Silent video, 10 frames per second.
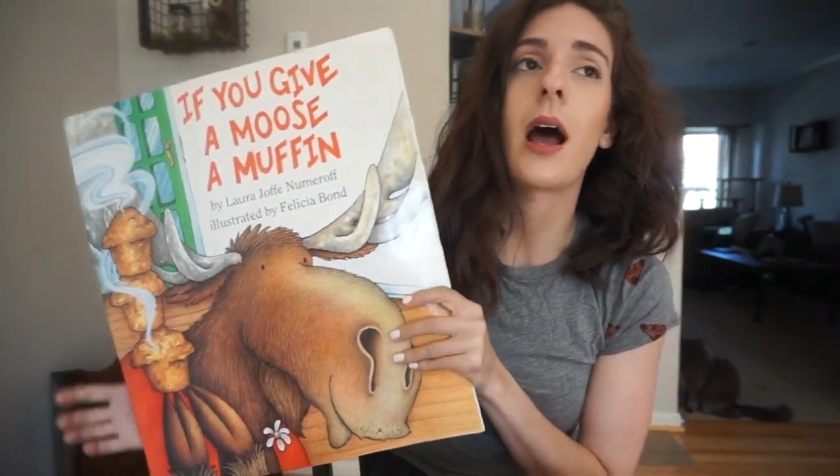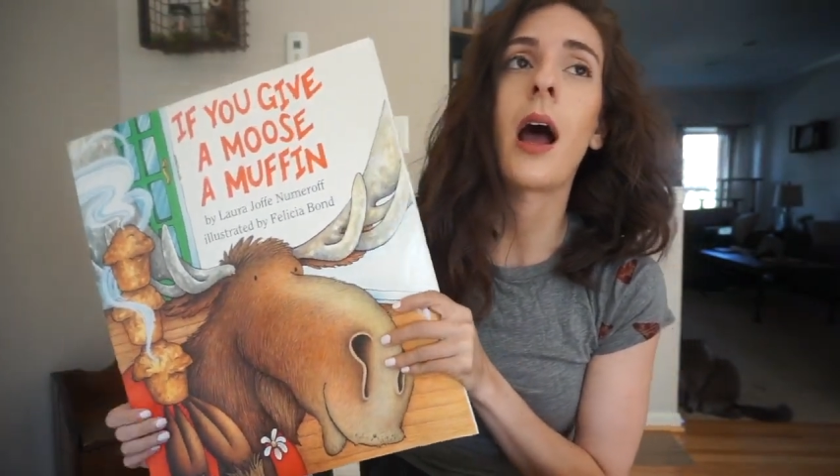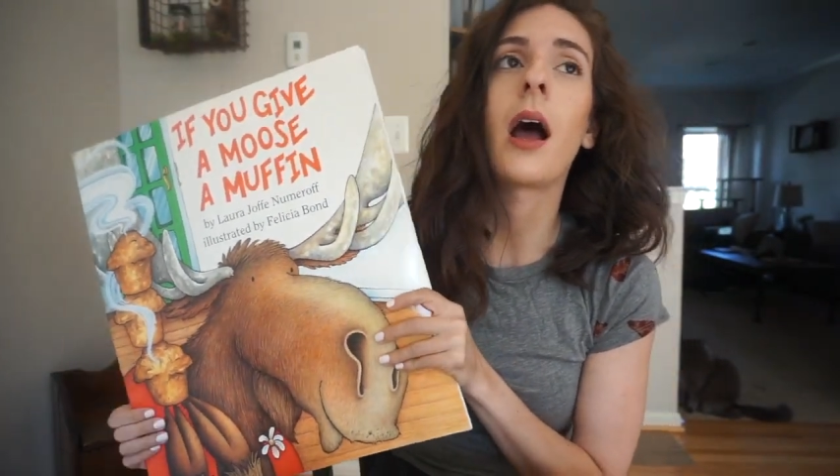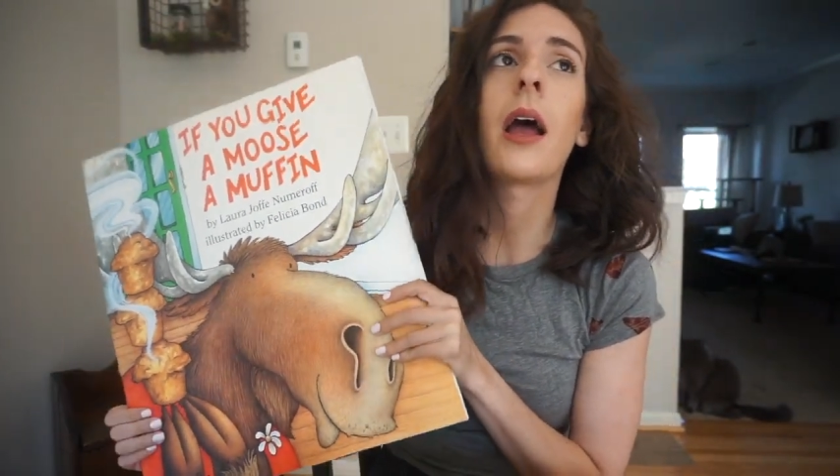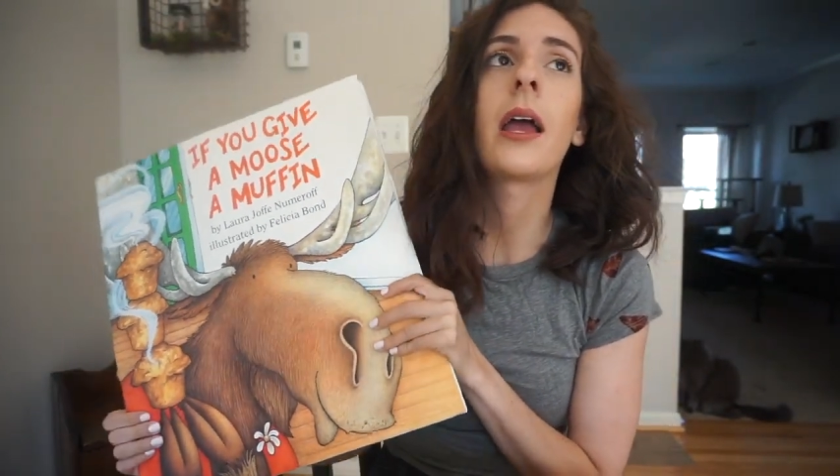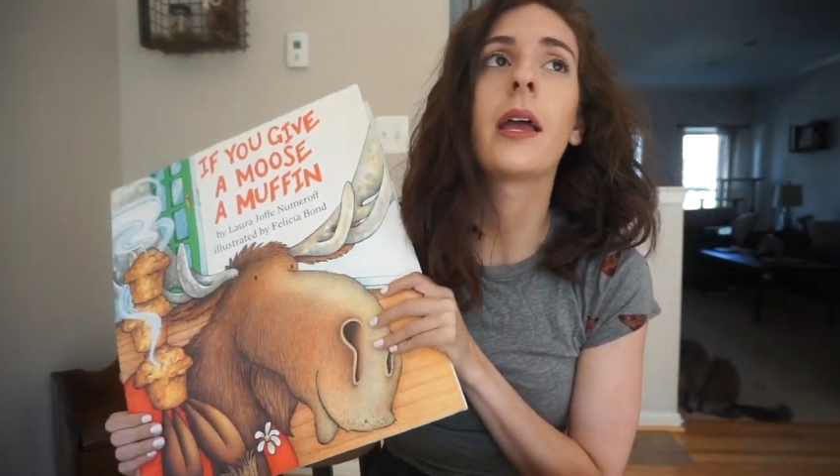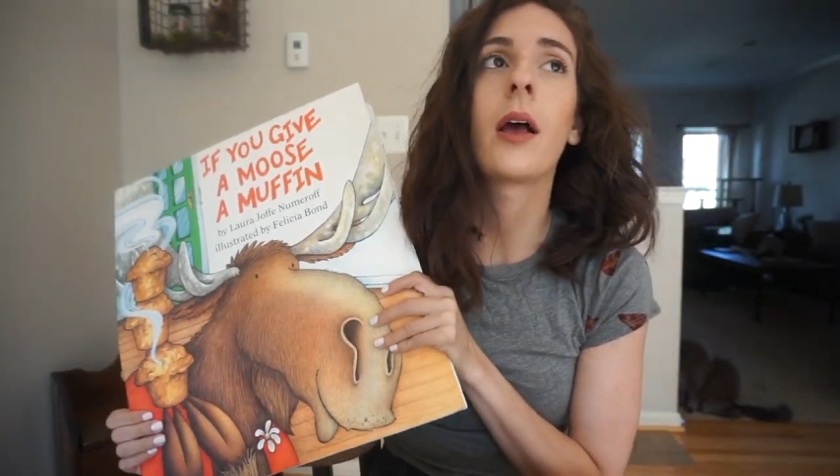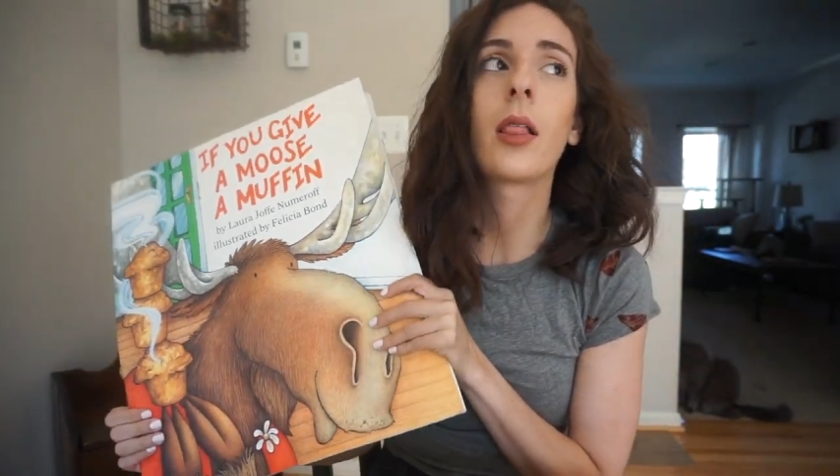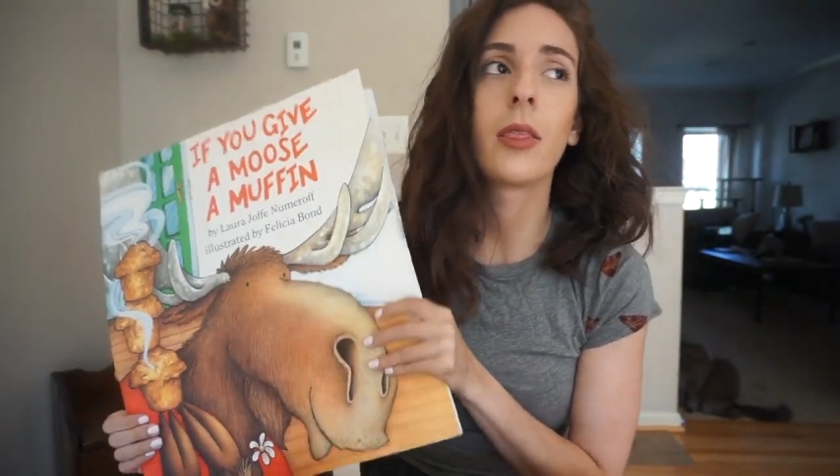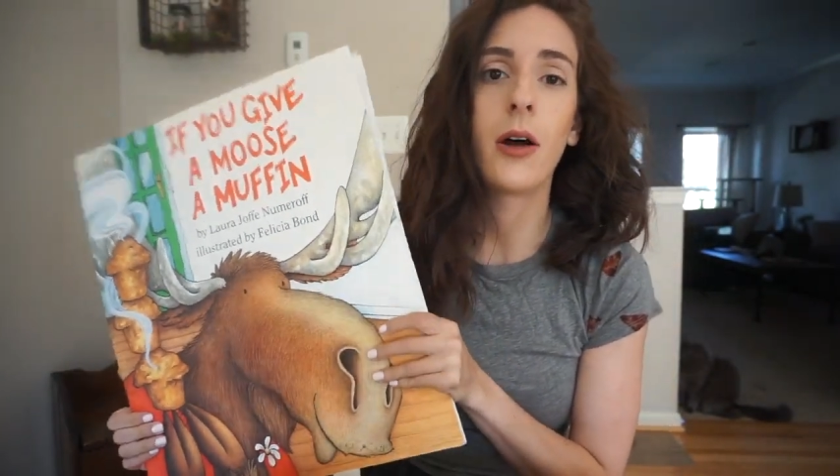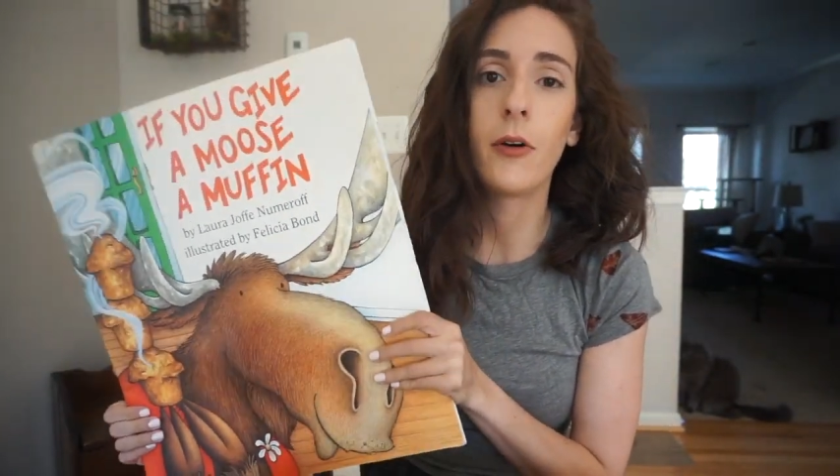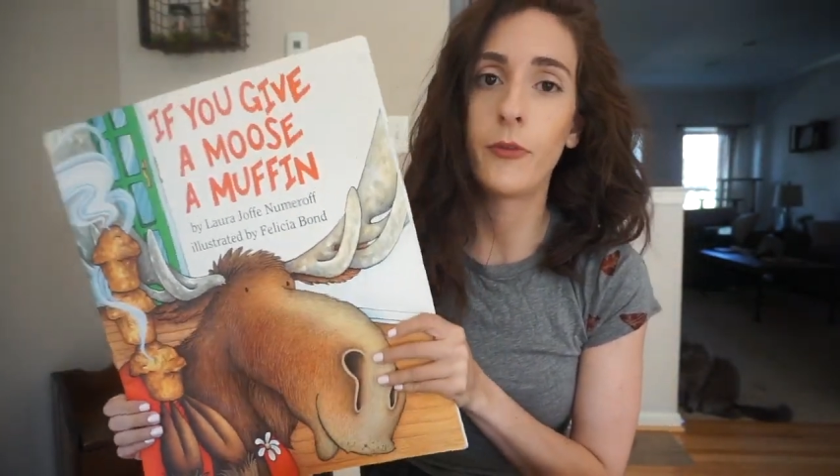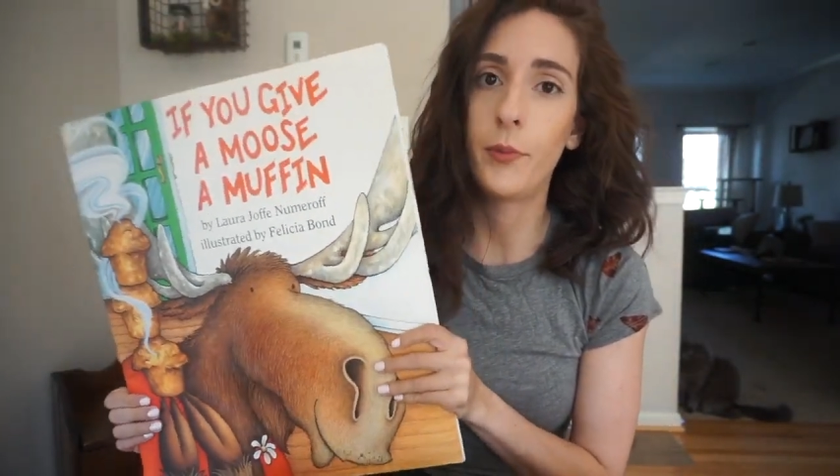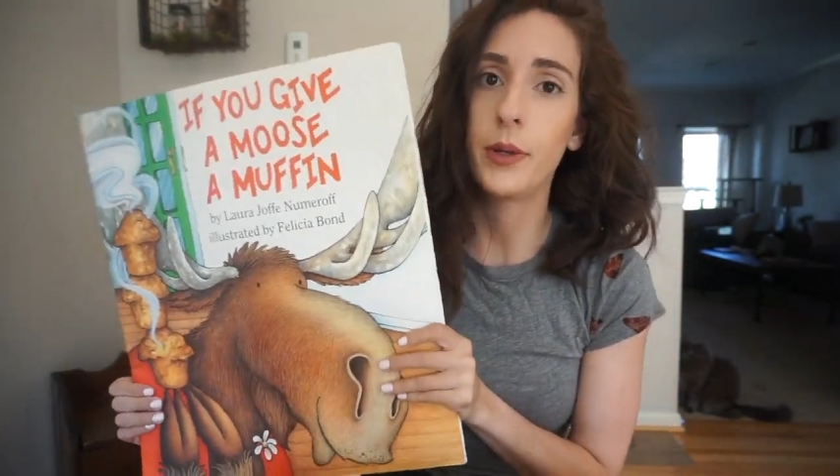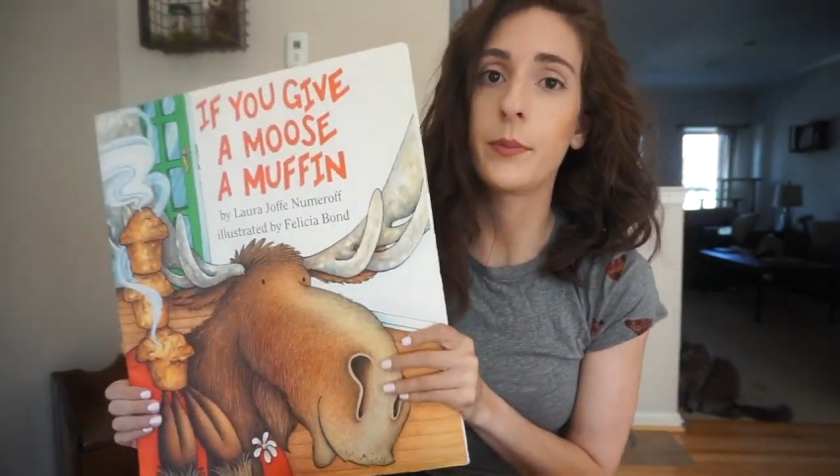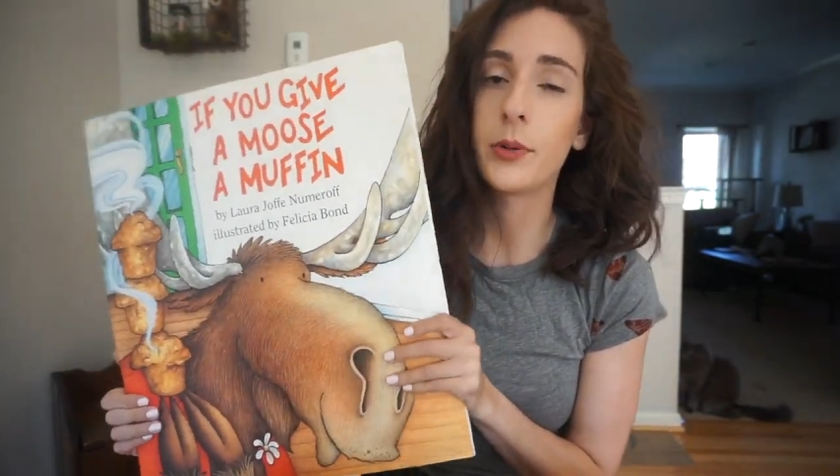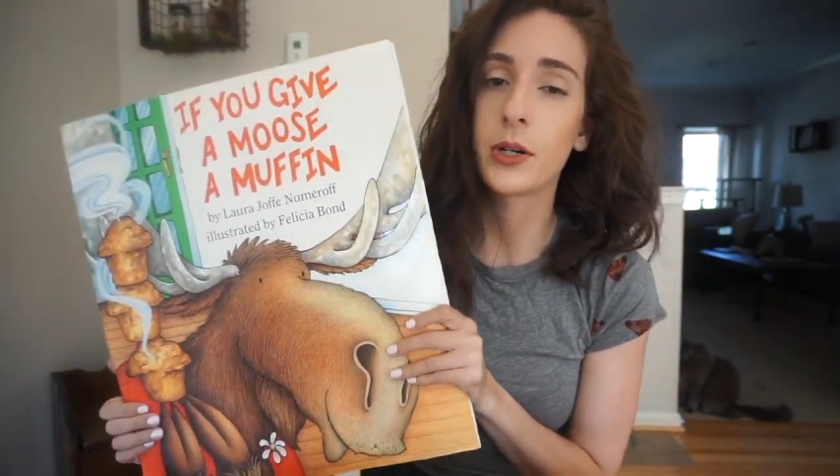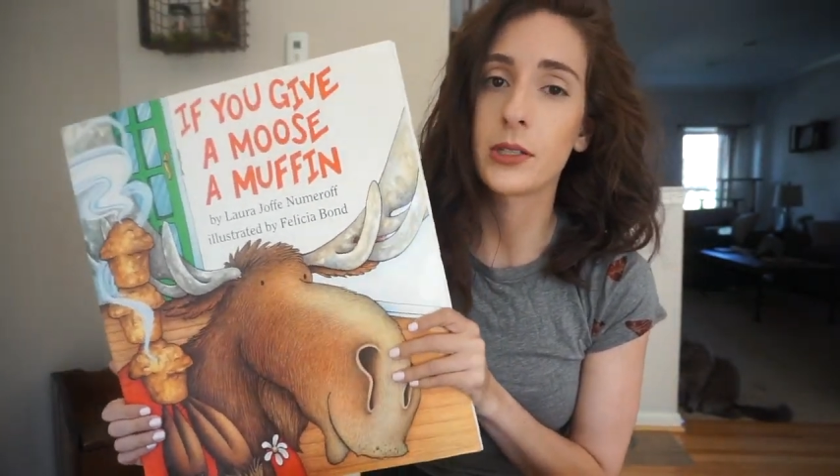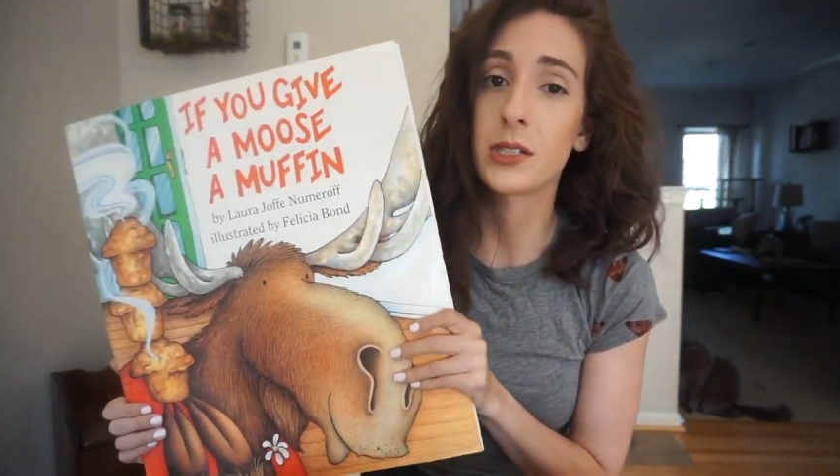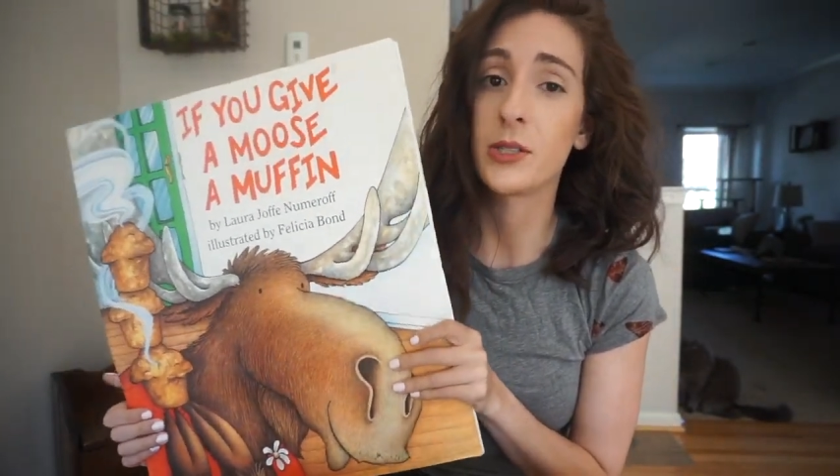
I love big books,